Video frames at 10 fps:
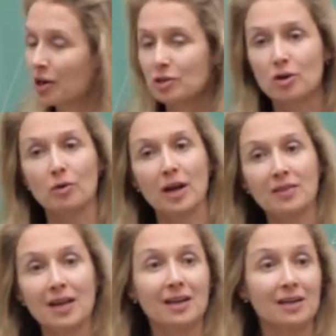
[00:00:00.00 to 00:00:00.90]
So,
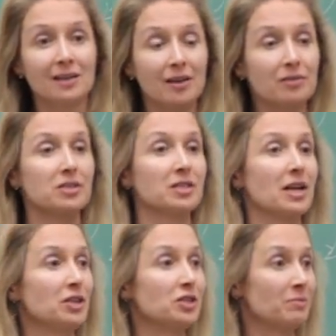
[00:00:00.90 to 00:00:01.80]
and then at another
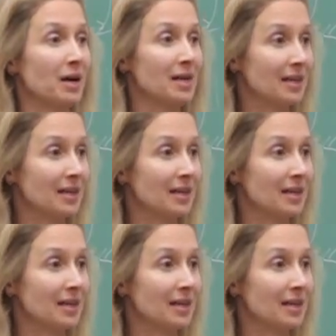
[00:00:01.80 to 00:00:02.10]
stage in my